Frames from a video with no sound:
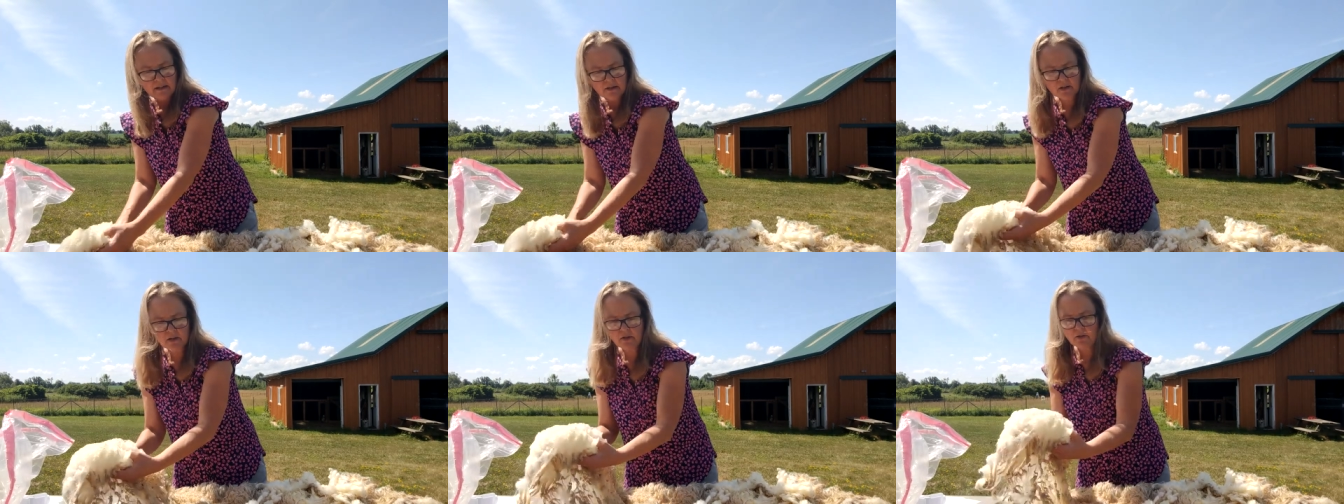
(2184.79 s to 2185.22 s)

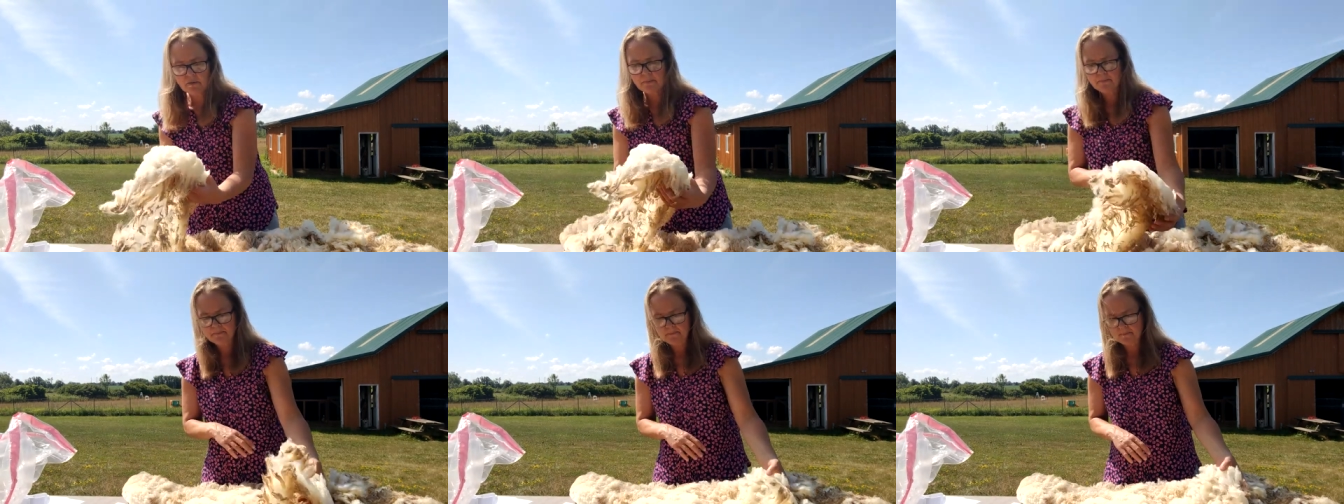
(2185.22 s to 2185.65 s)
So
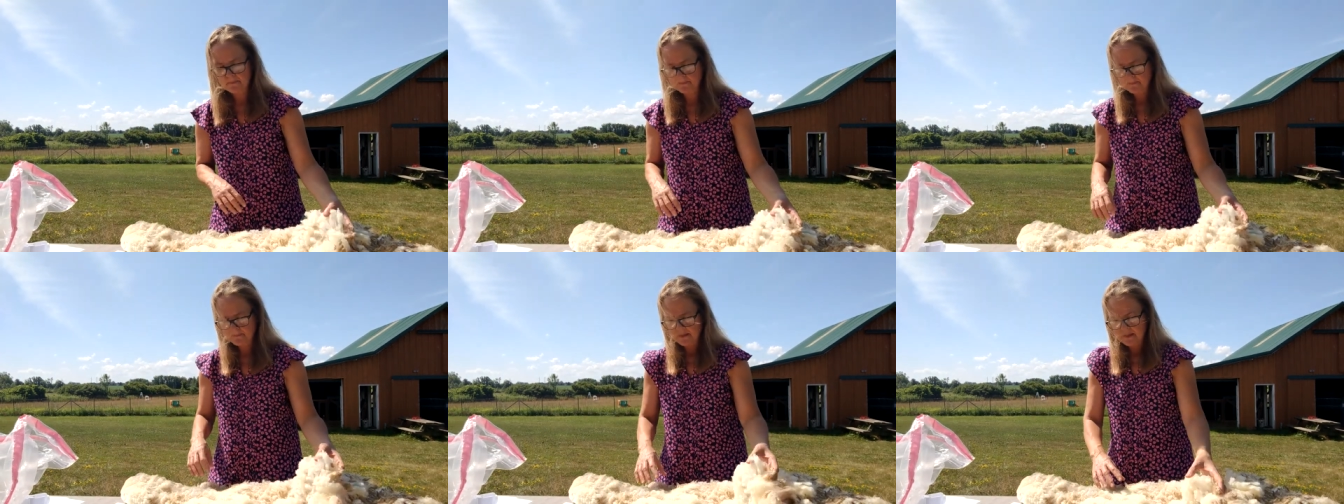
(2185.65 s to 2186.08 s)

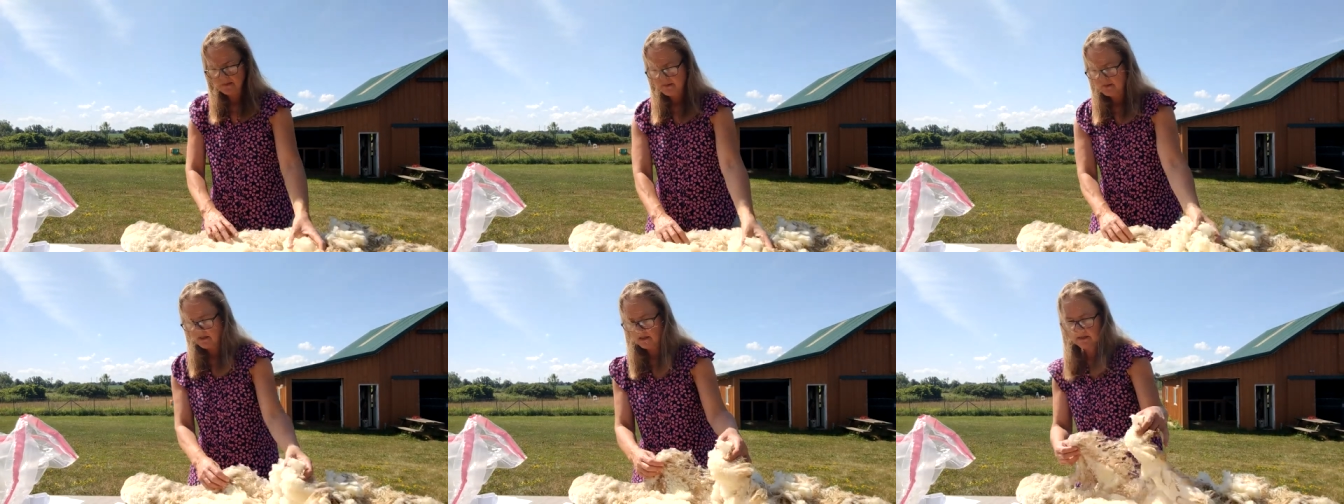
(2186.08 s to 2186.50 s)

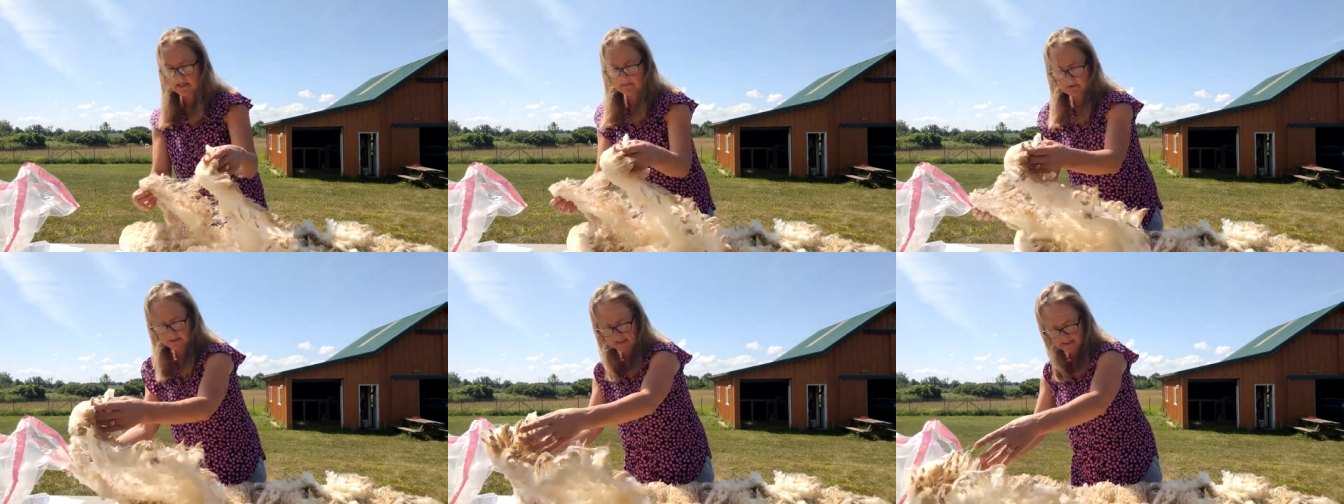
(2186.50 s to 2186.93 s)
I mean,
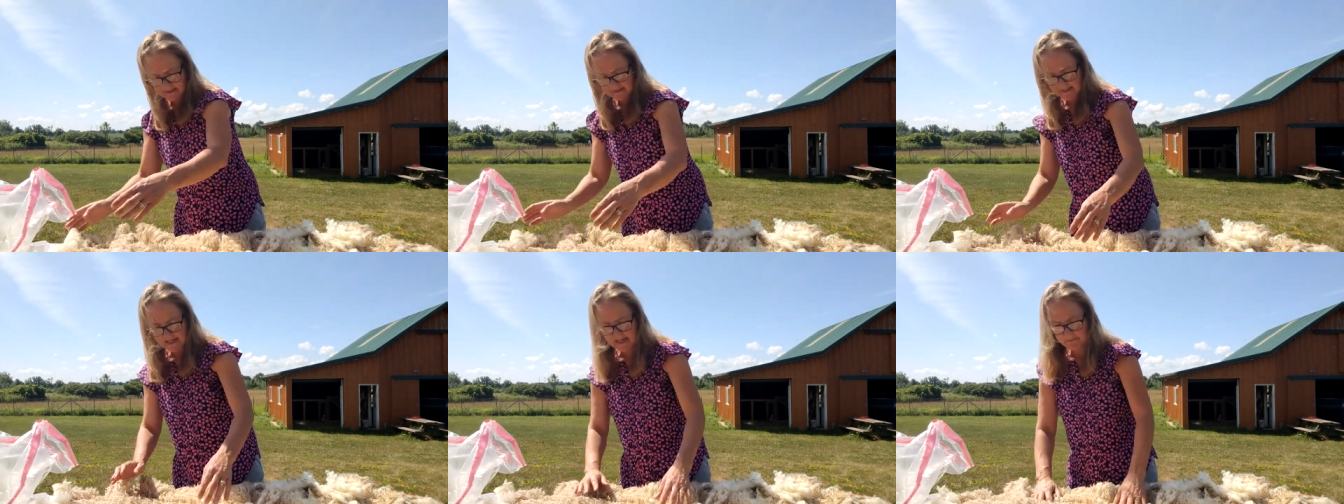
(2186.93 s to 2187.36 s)
I'm looking at the
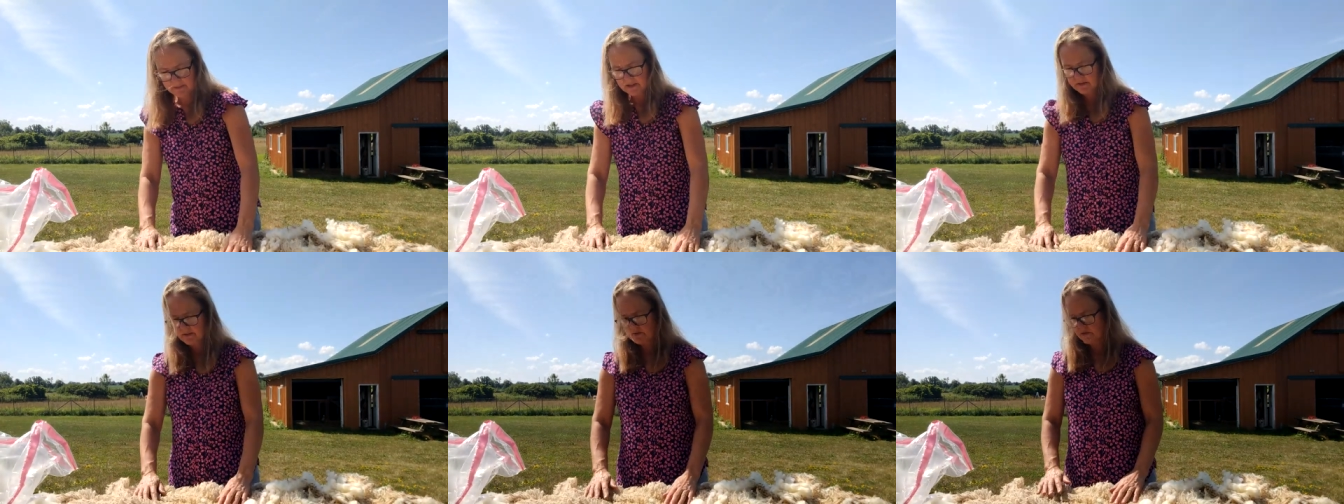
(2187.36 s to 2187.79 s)
top
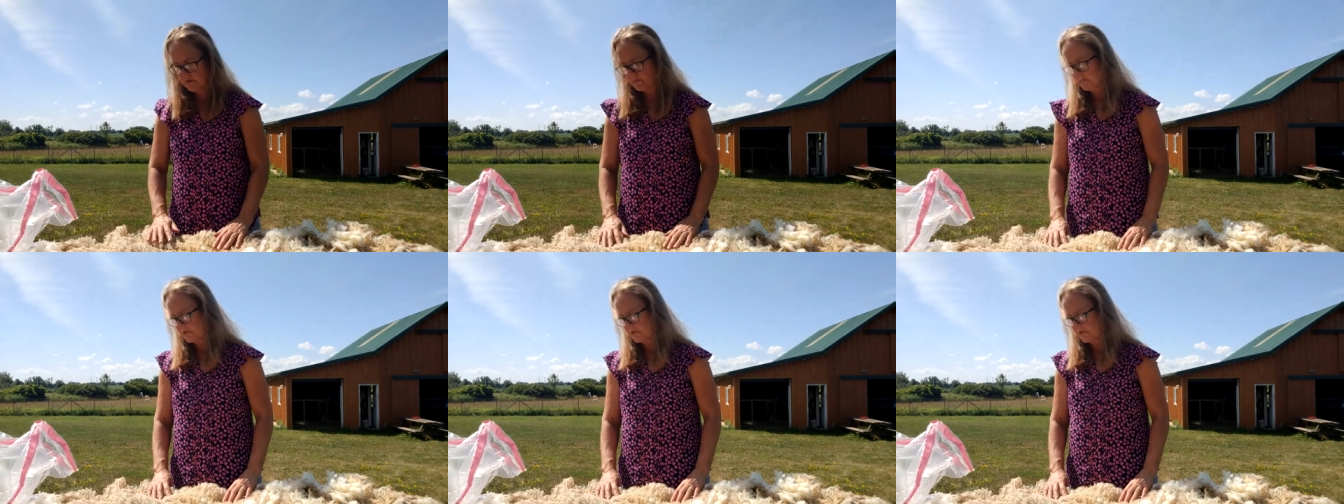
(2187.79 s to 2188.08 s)
here. It's just